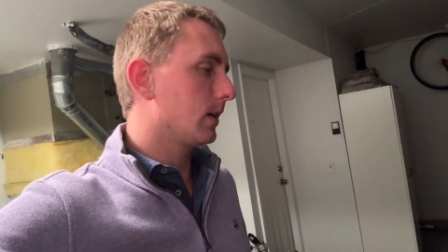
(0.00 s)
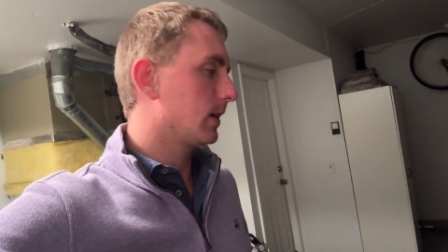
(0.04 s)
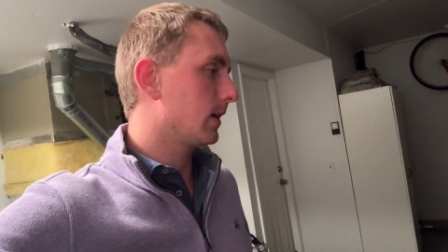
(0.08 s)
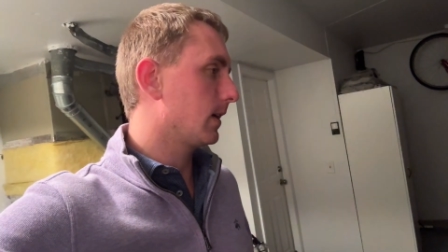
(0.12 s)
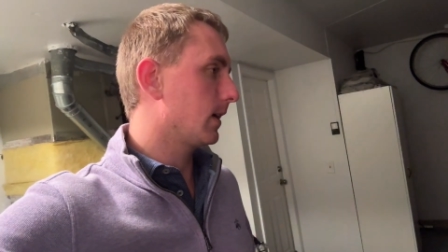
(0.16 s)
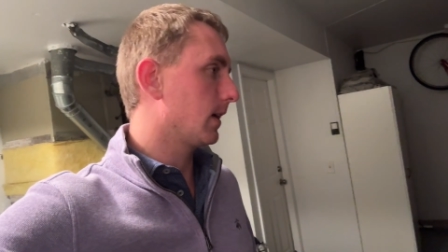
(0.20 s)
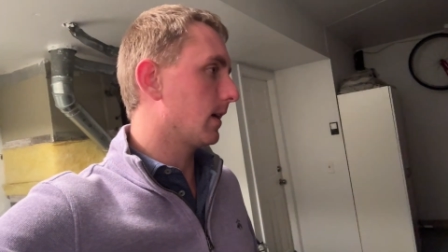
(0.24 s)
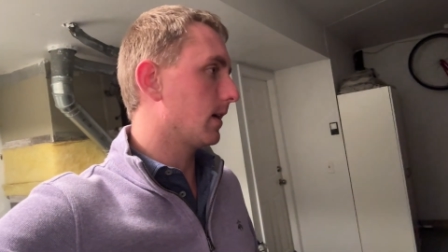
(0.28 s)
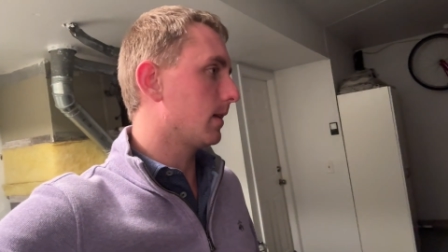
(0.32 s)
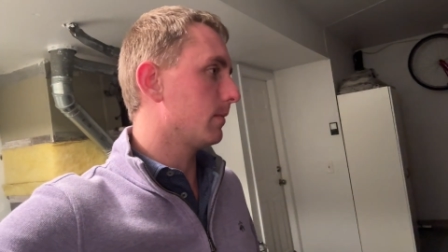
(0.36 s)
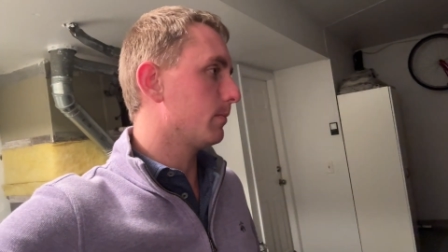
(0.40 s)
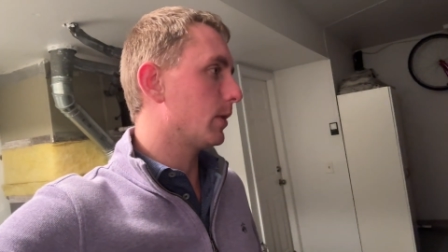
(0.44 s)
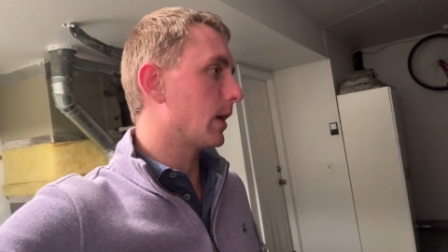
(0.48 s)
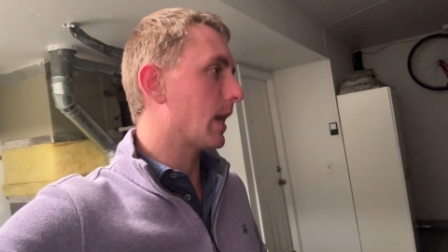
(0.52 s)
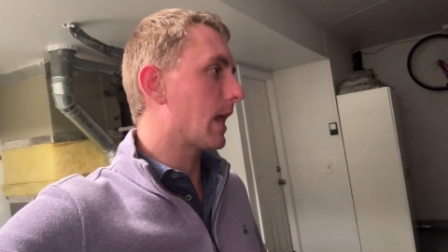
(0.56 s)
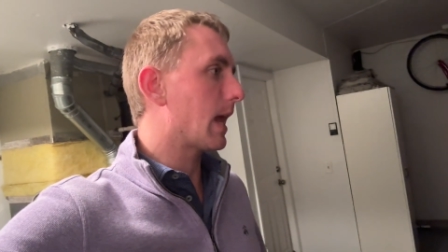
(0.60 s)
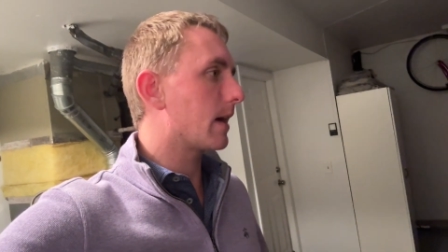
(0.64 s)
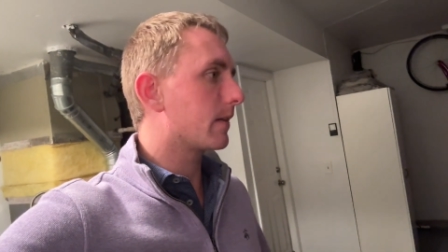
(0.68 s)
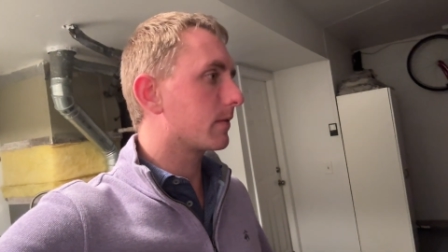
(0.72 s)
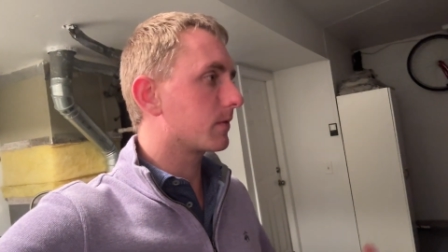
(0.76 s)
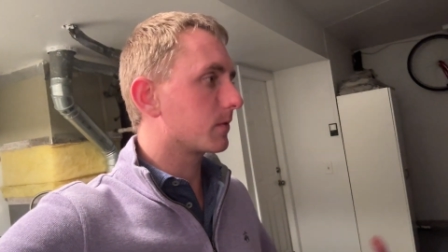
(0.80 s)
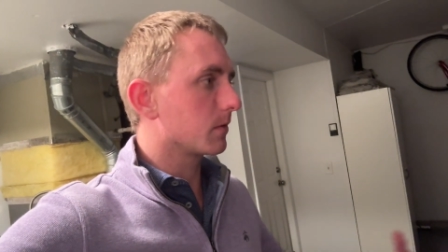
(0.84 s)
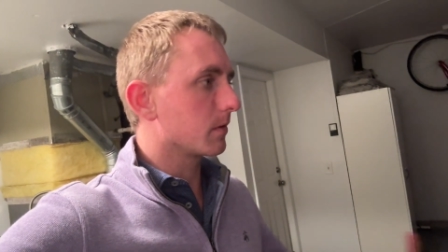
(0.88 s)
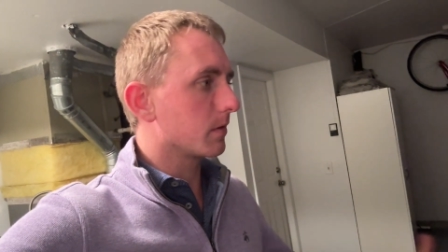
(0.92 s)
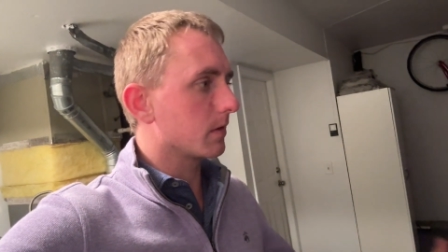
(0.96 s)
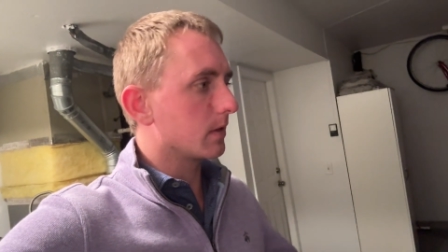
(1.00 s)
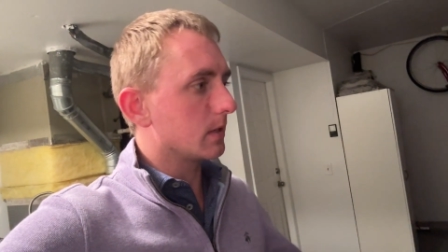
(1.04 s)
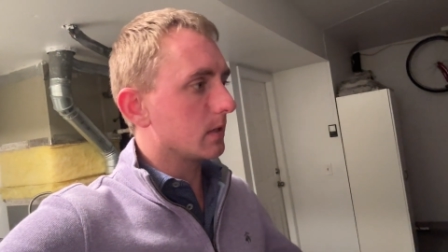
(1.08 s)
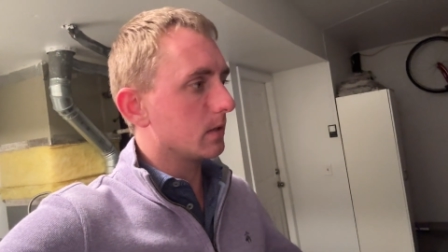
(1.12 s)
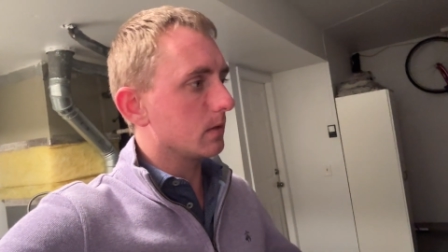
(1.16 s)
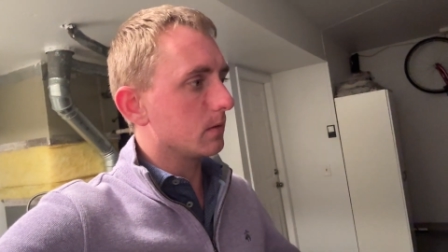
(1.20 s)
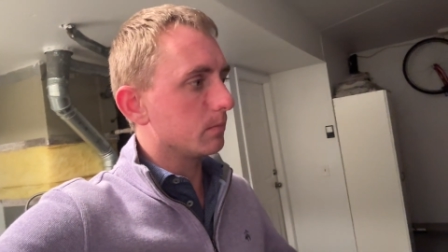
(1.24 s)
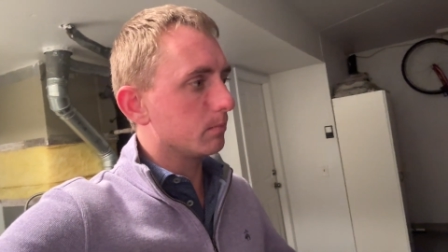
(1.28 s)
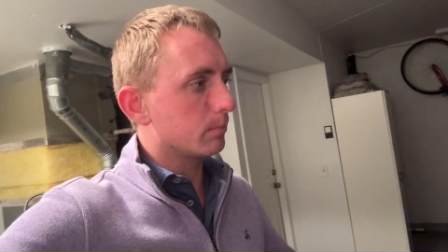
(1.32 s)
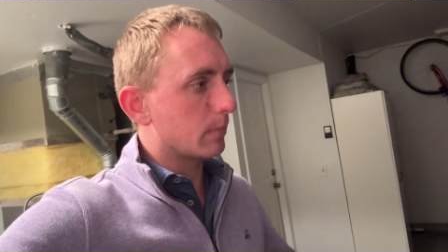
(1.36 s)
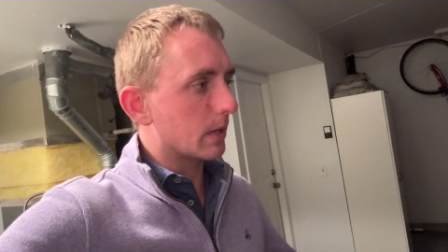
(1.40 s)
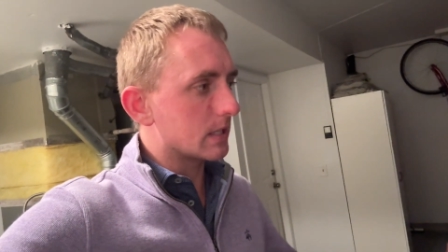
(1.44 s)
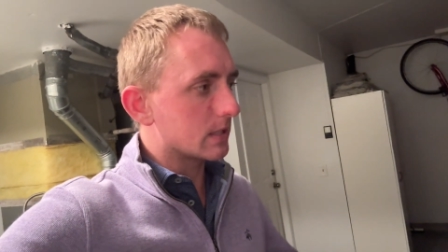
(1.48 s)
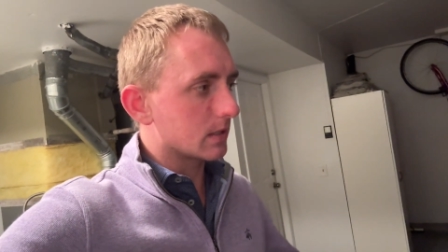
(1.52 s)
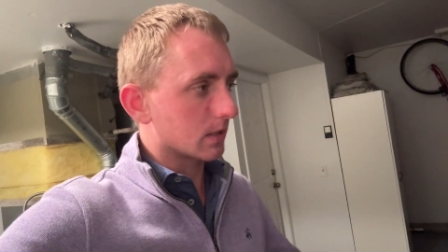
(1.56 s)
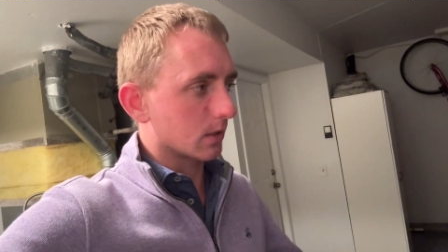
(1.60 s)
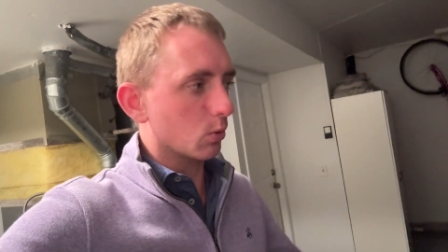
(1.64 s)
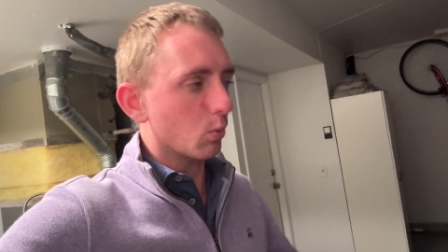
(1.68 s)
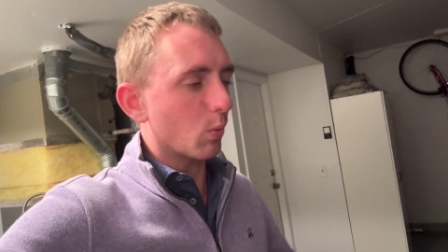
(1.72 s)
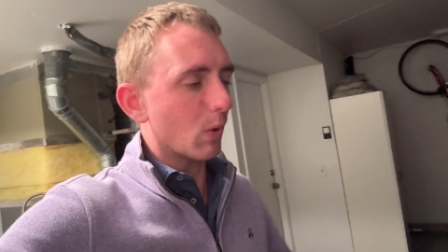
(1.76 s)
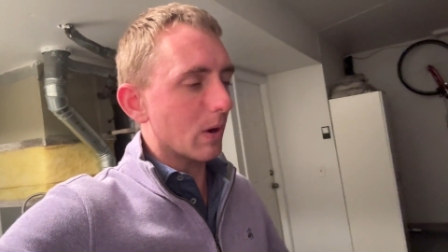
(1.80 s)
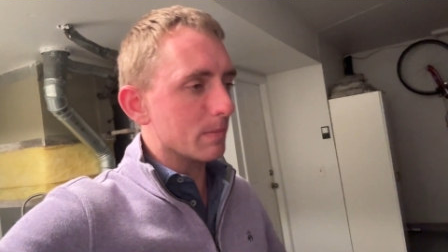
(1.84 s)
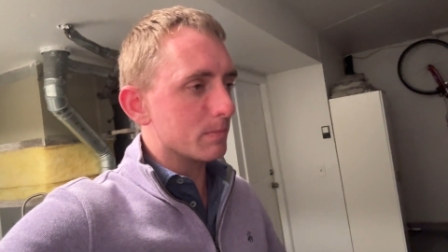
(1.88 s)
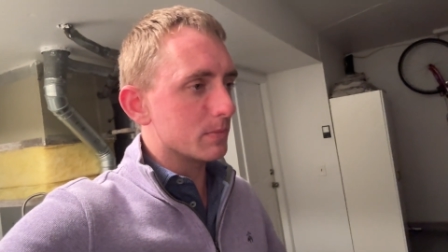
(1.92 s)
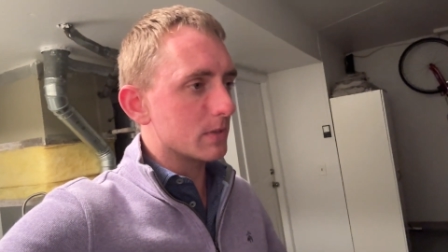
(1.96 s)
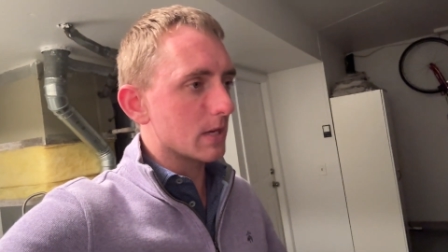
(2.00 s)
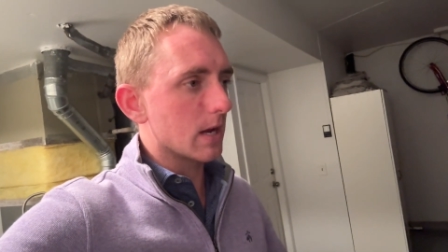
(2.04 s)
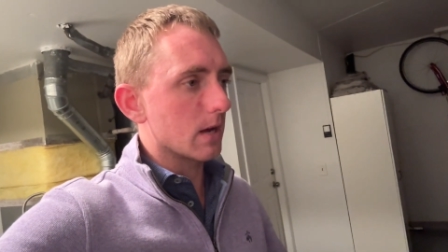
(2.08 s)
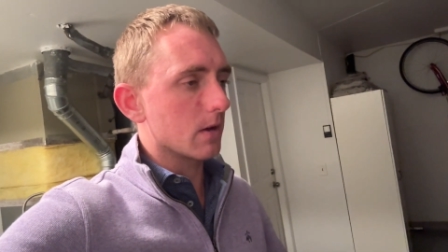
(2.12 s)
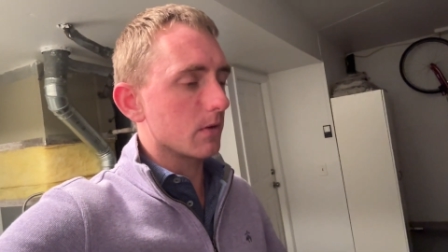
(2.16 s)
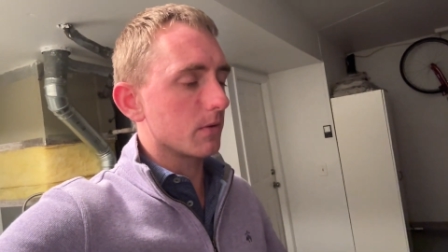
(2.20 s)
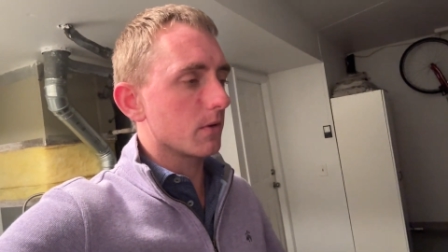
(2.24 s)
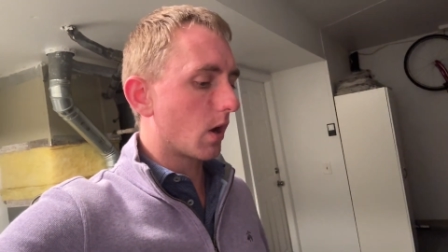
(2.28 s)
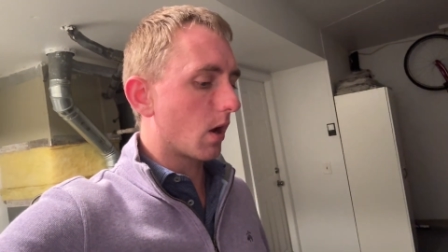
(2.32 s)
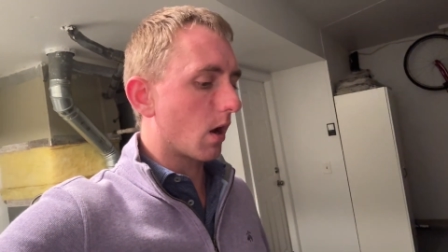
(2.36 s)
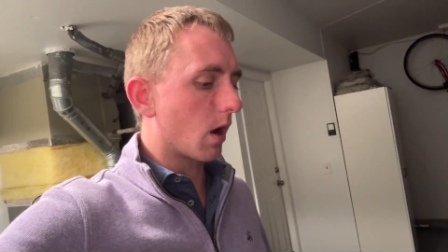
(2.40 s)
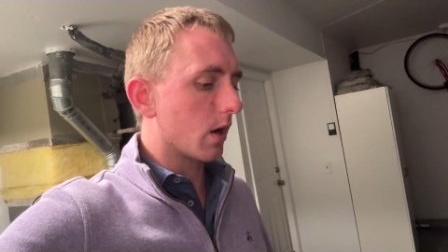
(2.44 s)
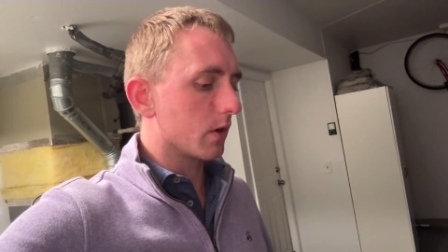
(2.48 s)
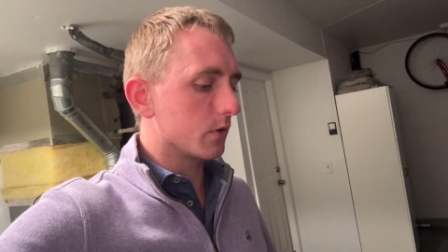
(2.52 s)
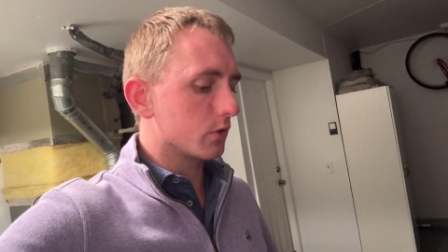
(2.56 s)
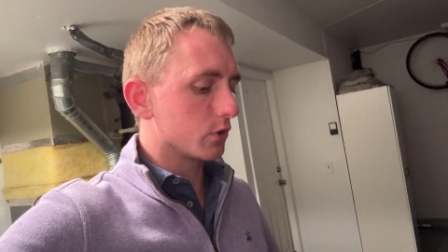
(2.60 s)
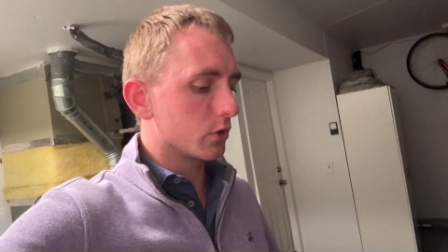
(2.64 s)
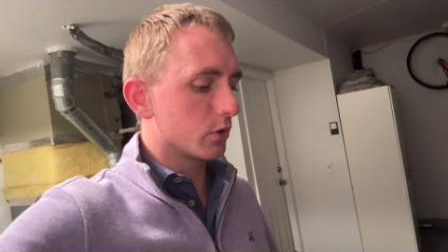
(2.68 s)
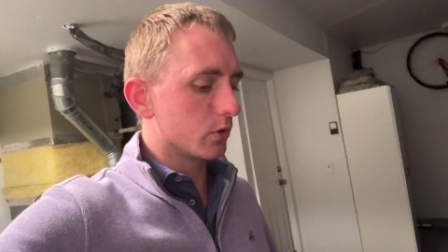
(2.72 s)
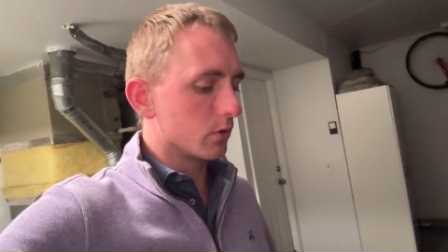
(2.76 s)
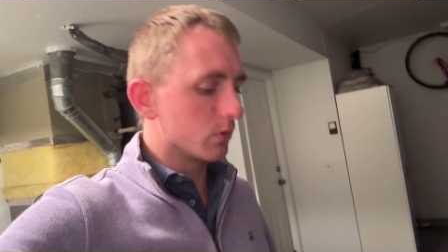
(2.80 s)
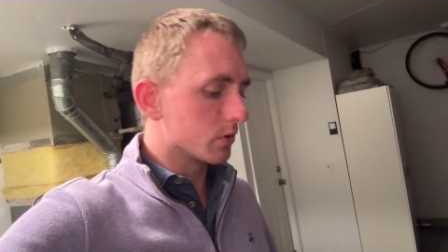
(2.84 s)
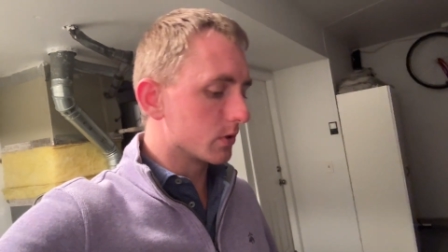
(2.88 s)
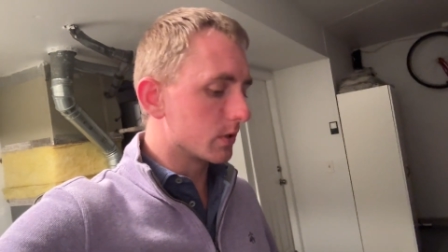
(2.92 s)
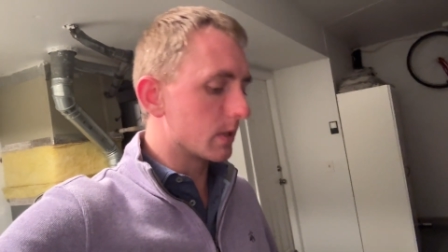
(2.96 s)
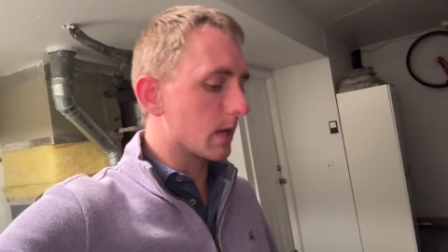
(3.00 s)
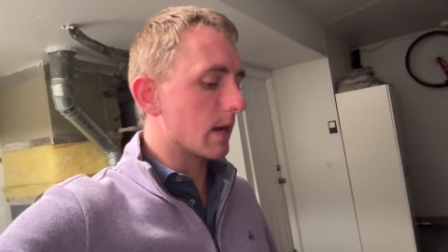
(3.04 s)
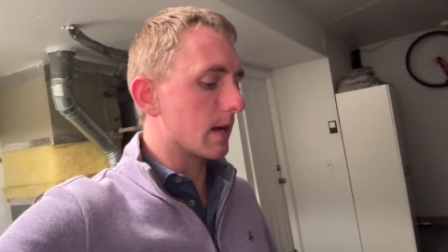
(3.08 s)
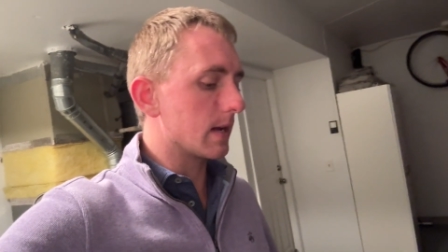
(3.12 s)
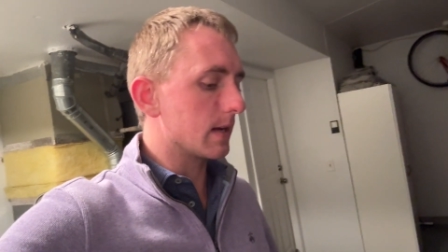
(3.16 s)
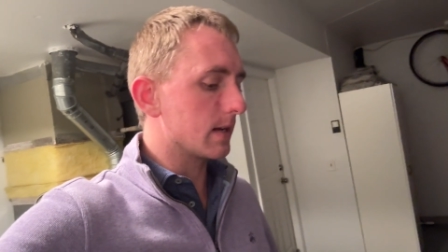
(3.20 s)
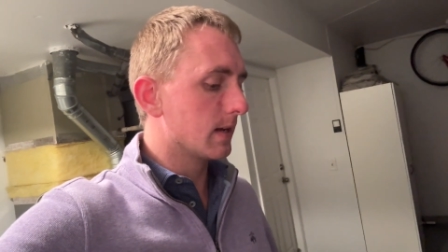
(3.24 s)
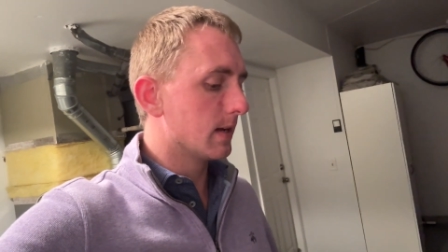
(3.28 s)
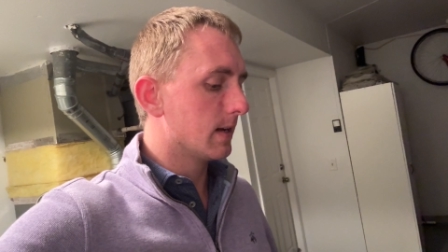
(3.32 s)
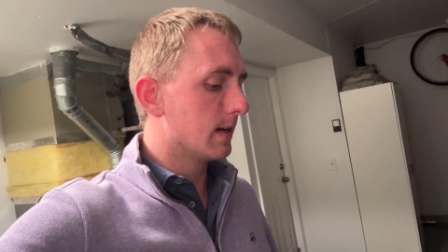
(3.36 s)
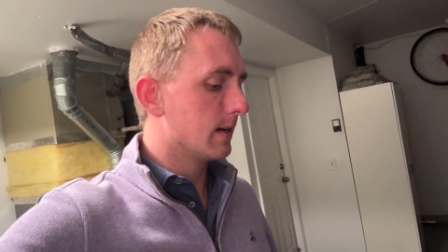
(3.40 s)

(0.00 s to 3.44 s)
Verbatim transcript: Uh, but after the basic wipe down on Tuesday,